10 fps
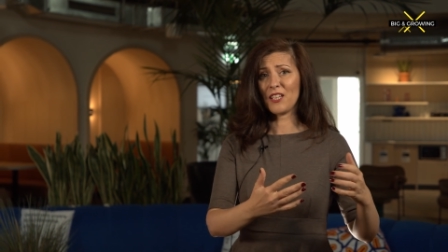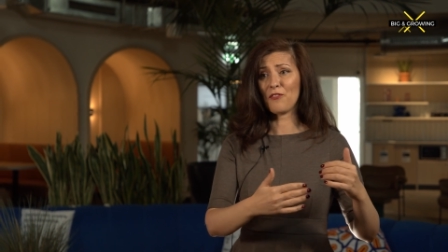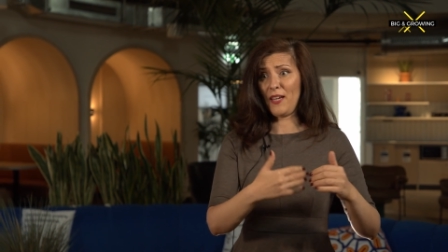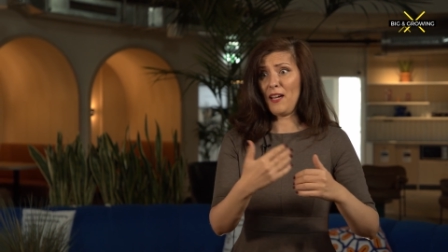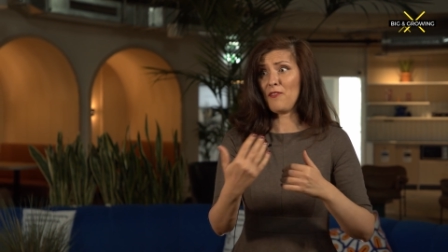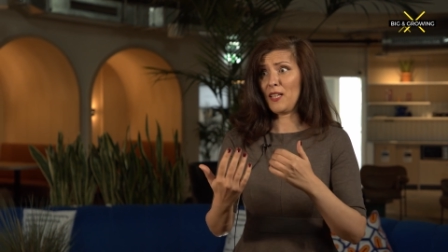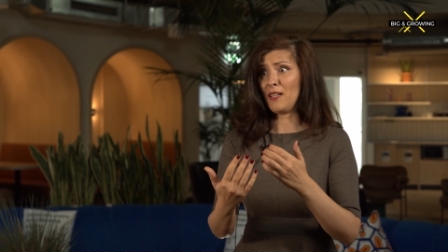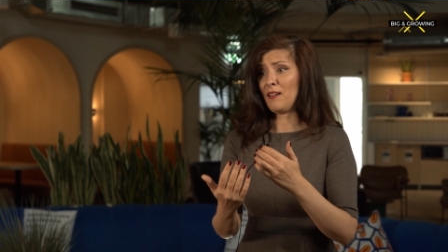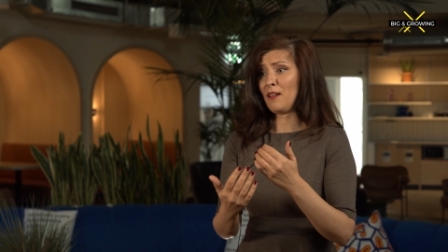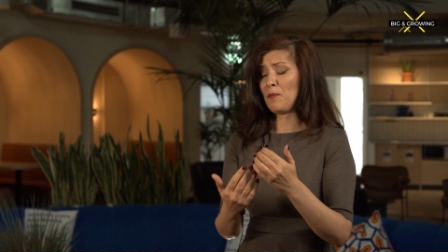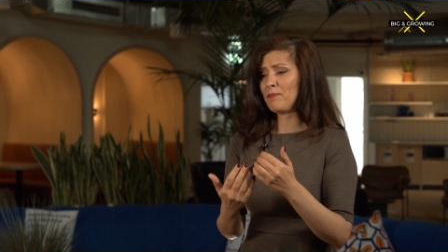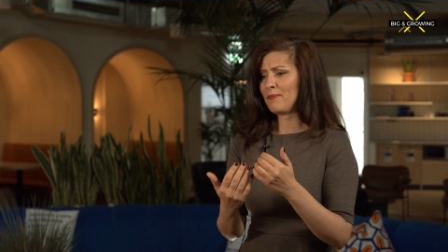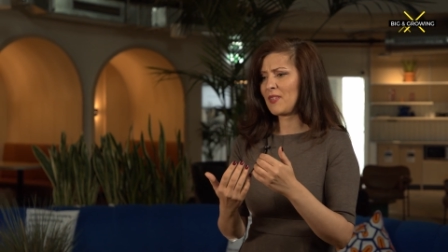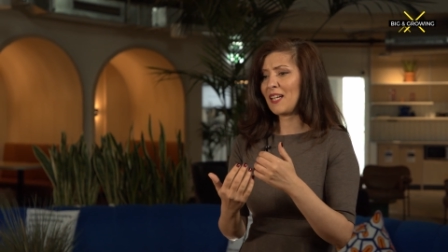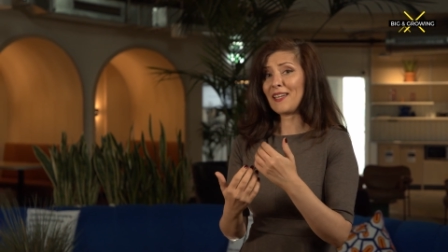of having um,
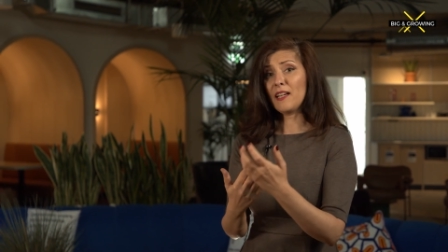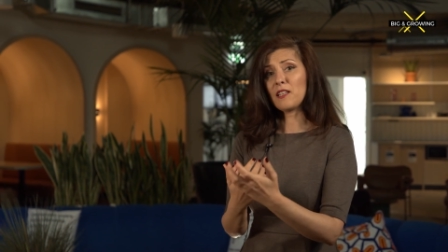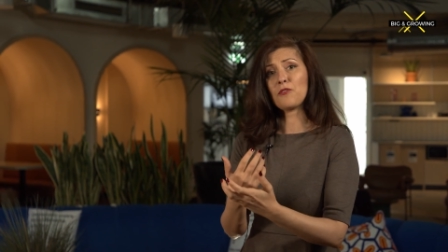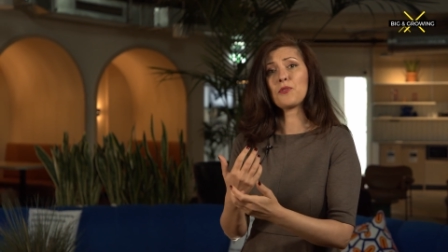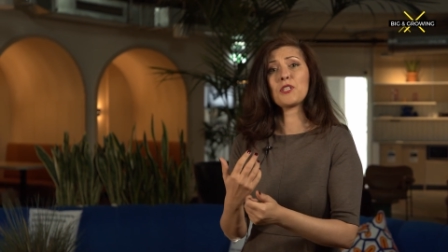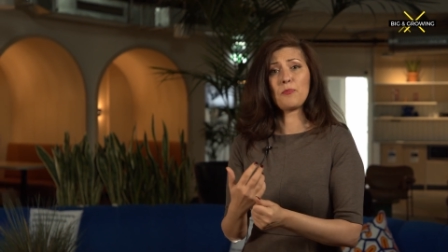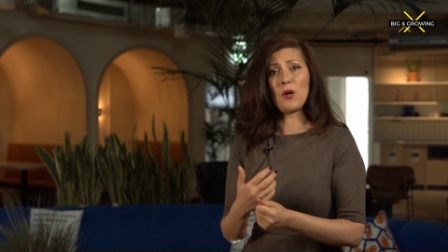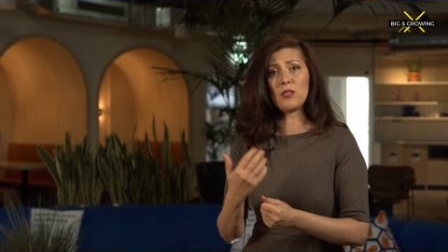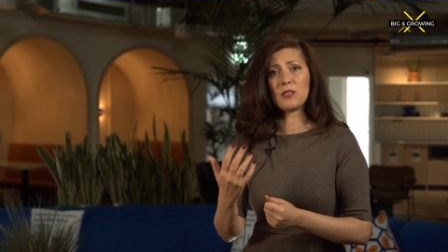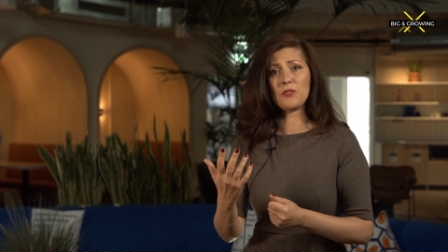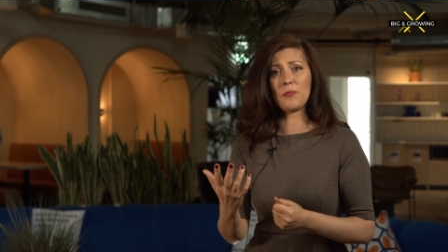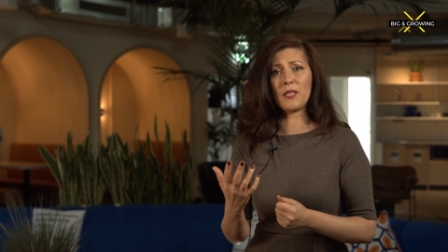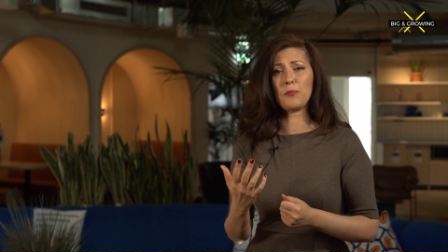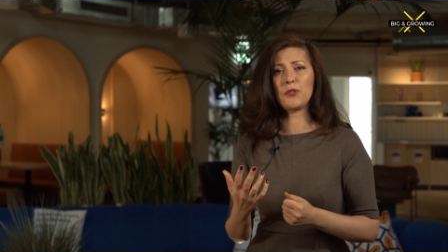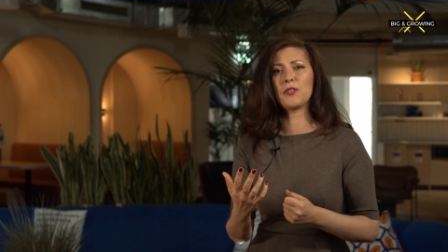a negative response from
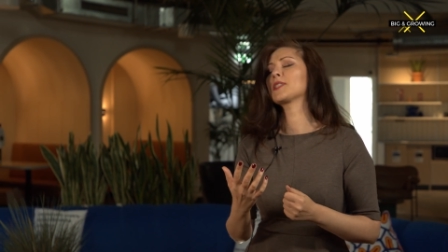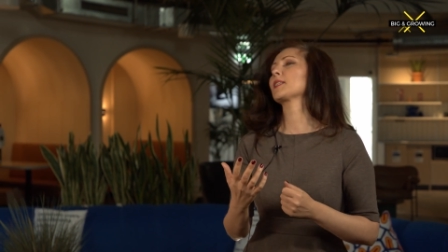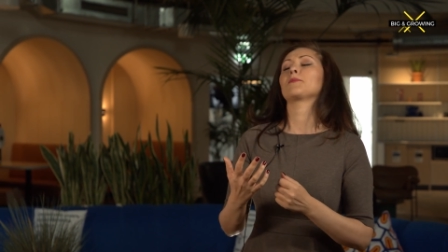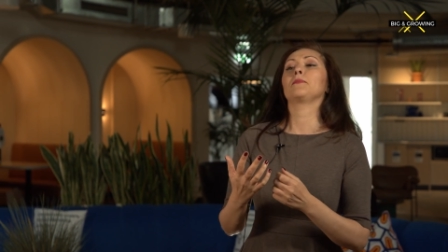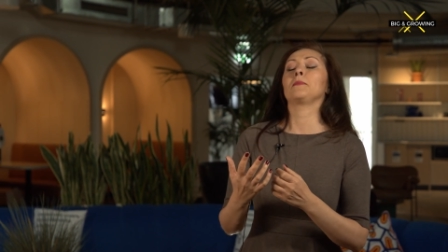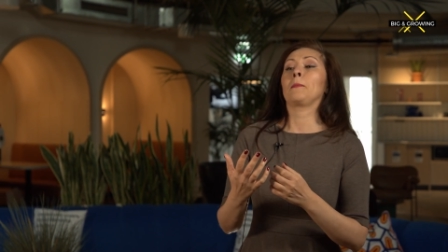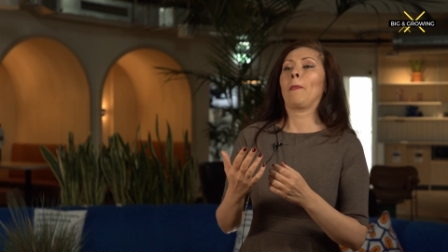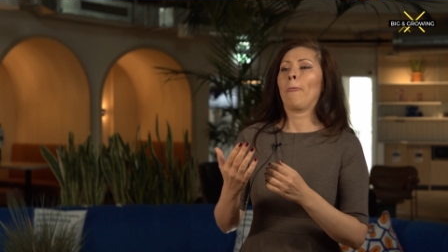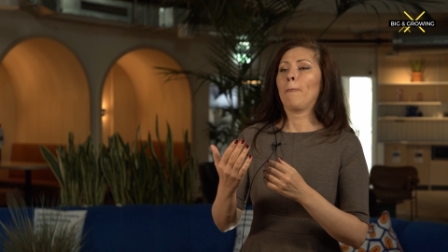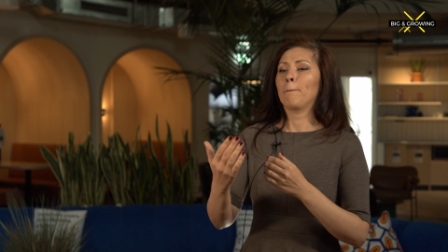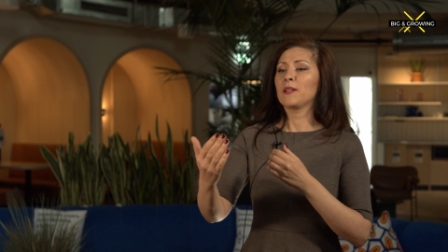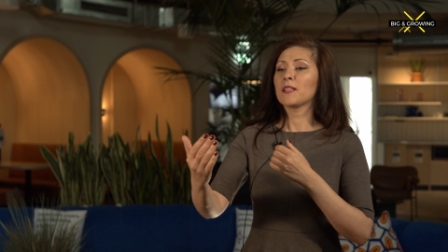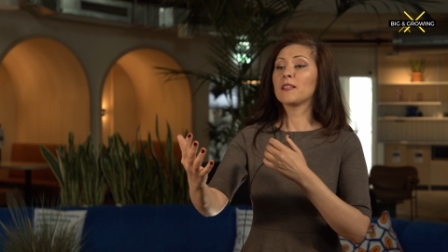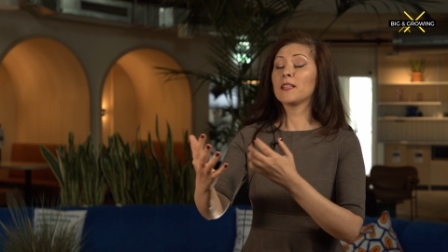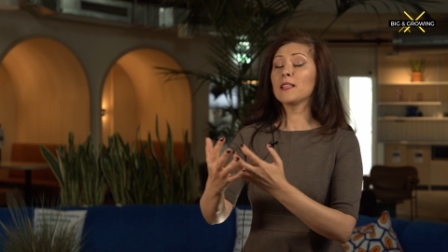that person,
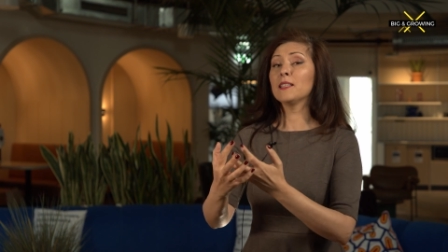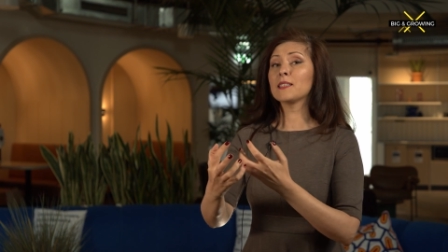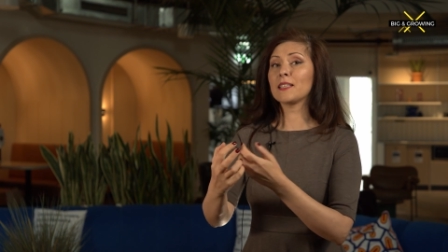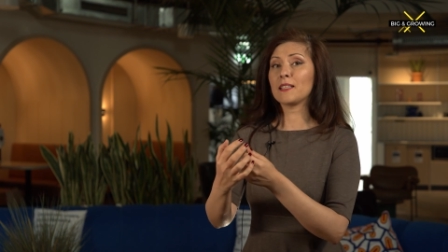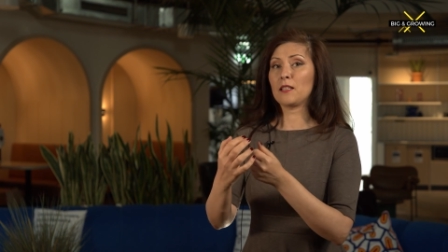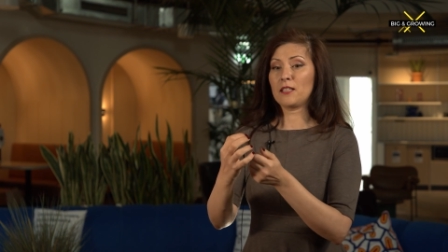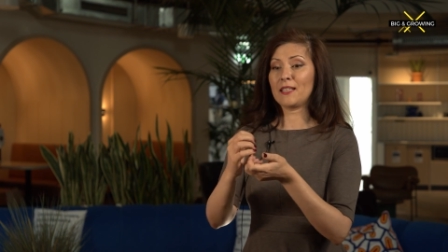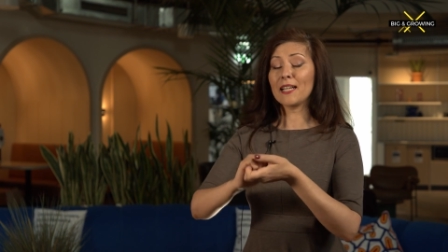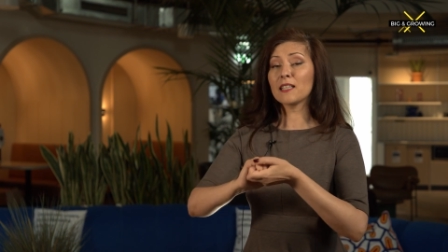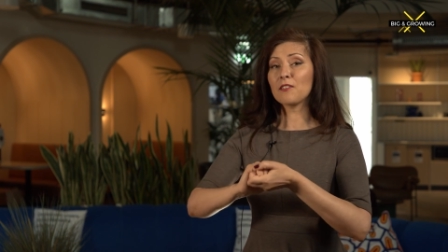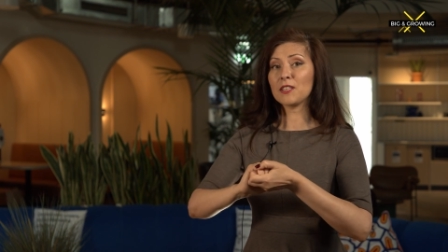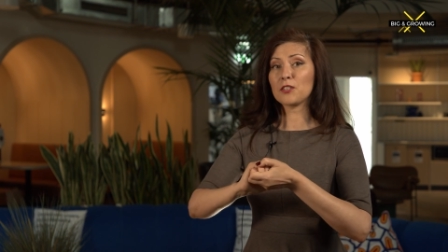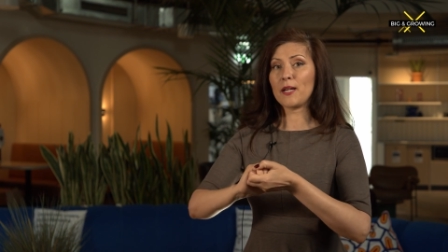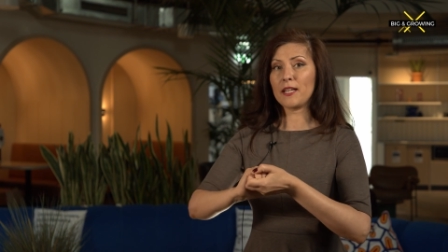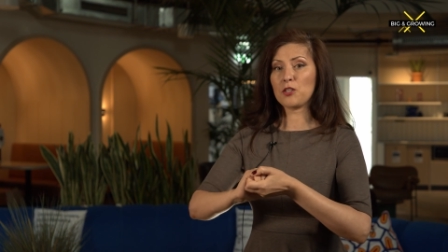this negative
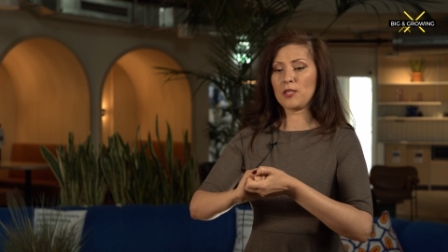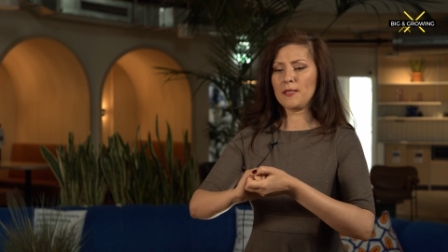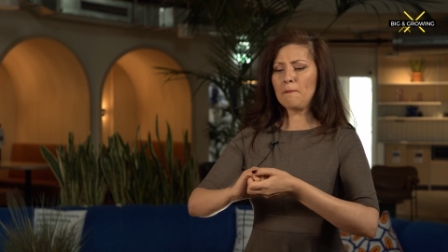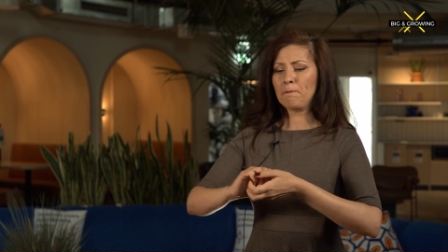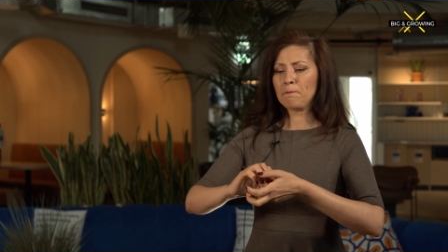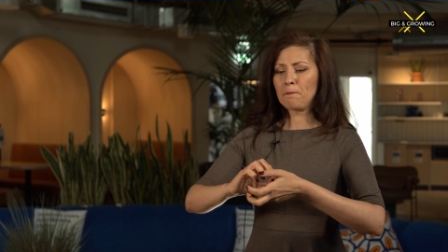interaction